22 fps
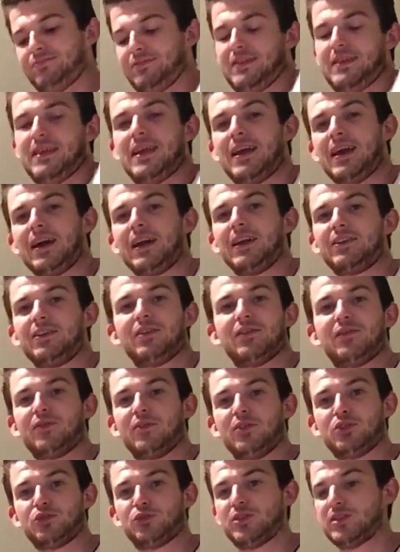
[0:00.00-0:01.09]
you gotta do the
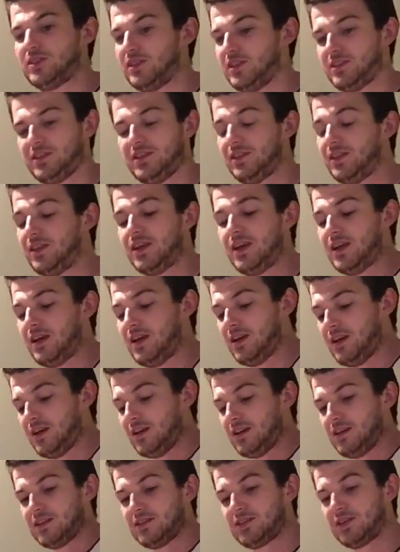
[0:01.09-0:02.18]
full 360.
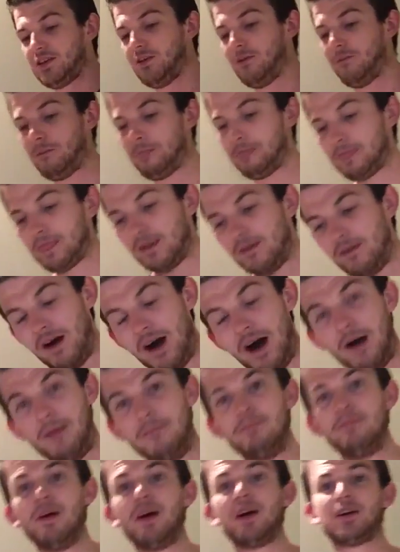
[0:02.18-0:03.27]
So
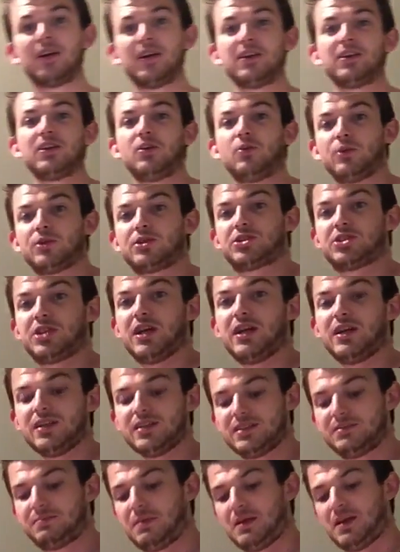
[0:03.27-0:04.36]
I'm not gonna do it with
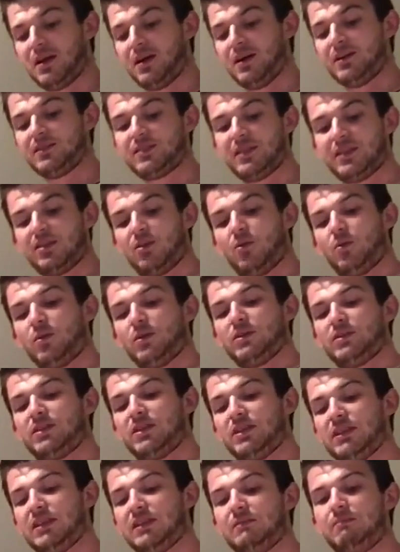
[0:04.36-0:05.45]
shells because I don't want
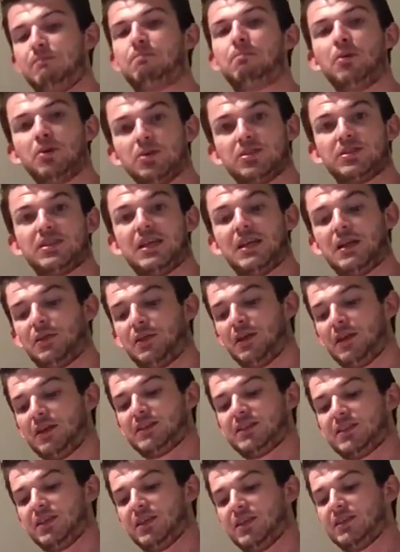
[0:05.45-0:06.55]
to bust anything
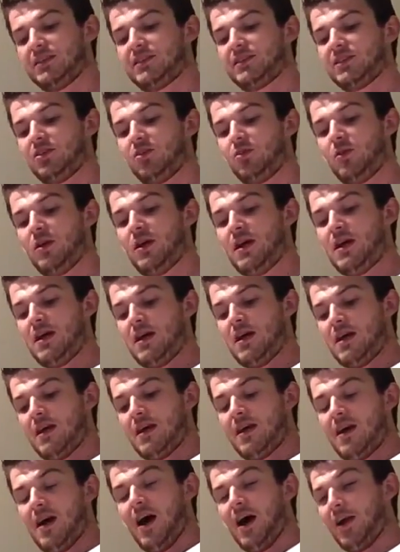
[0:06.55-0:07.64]
inside. So
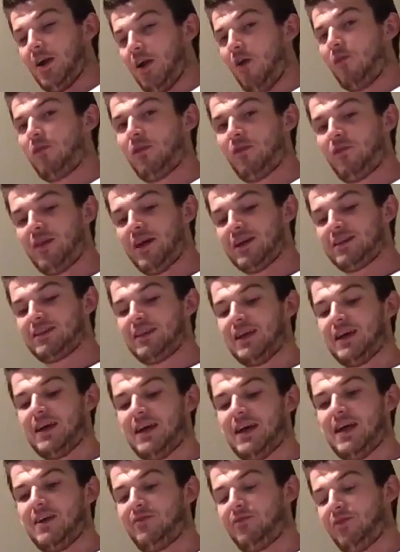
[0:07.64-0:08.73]
I know for a fact
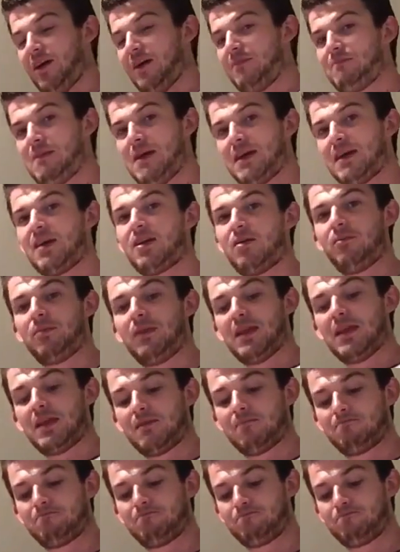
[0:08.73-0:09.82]
that if I make a complete